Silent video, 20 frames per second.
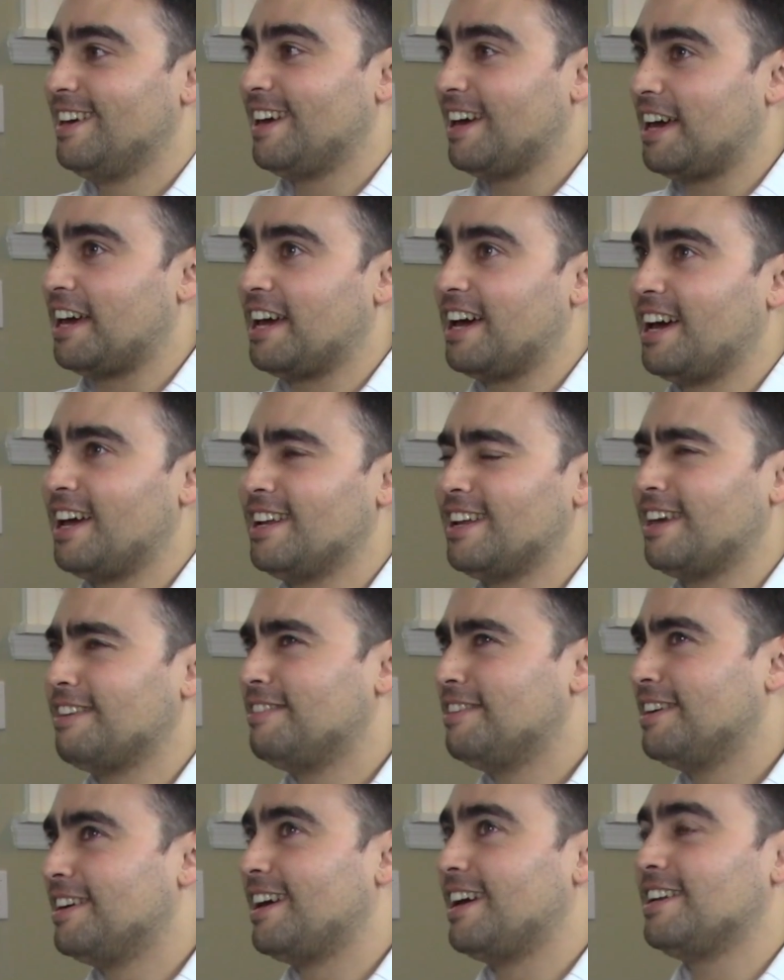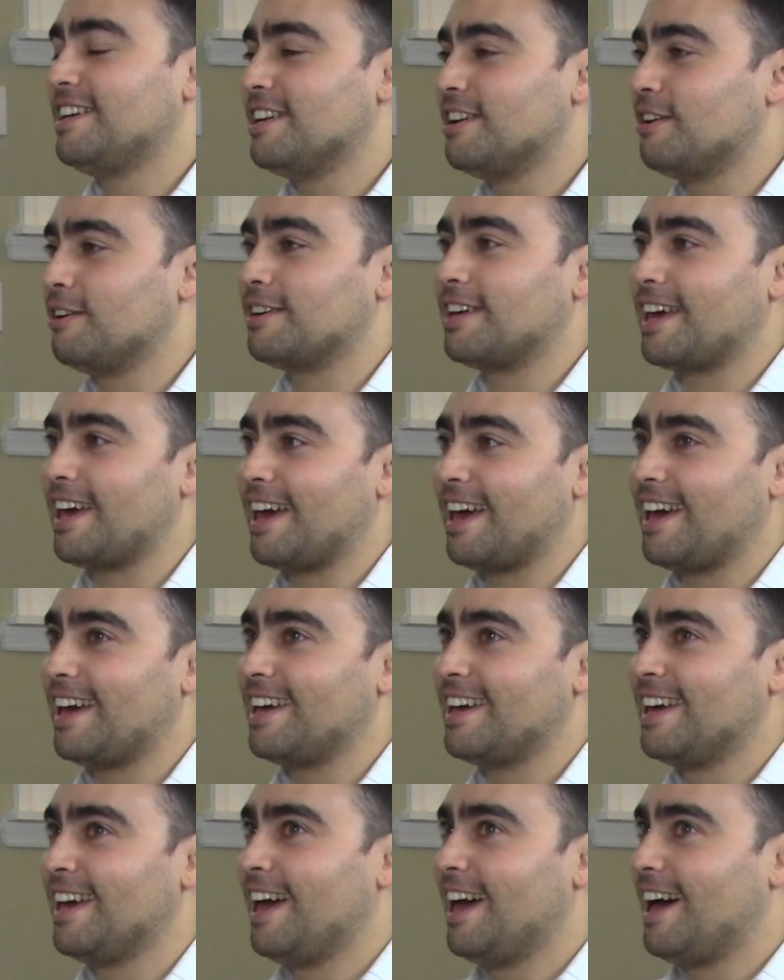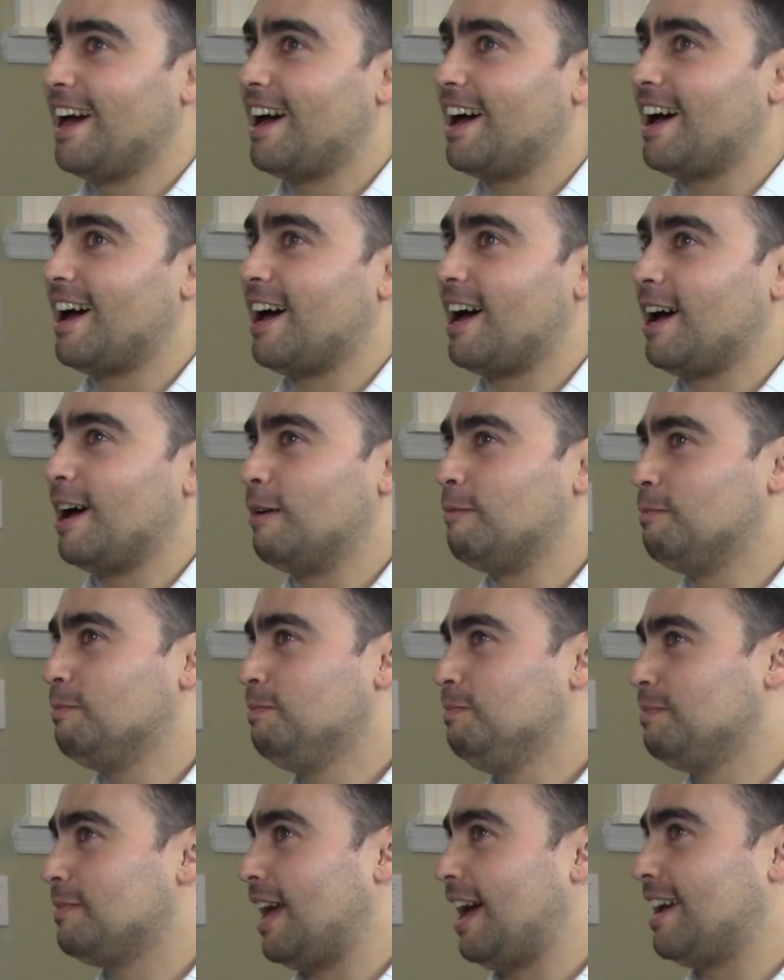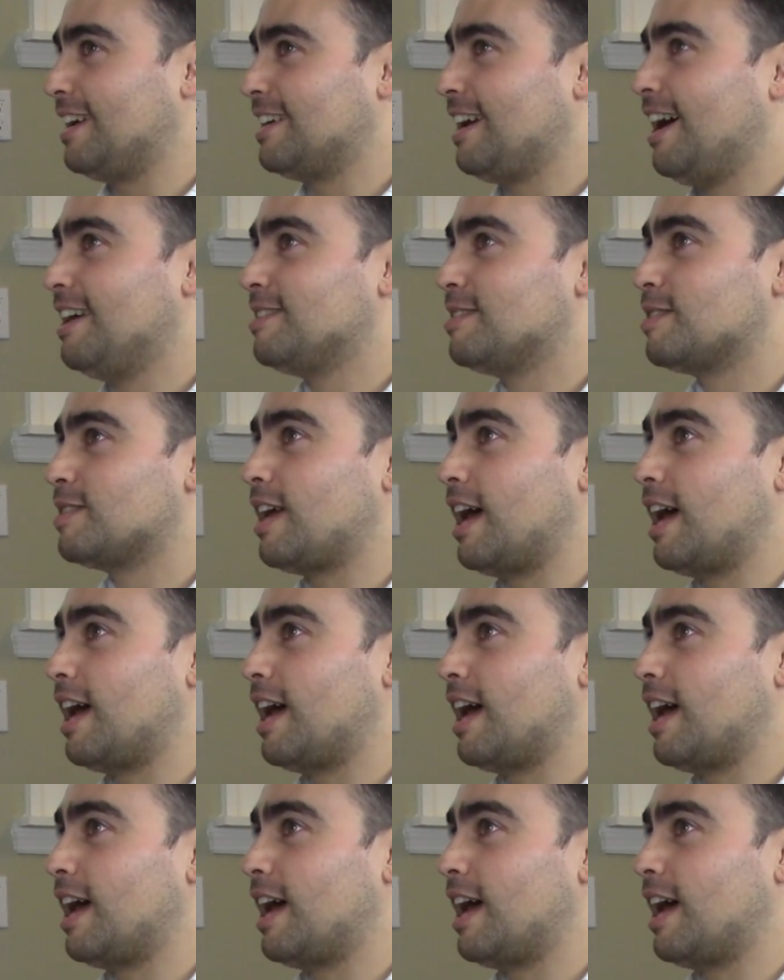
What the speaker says: and I think I did okay. I got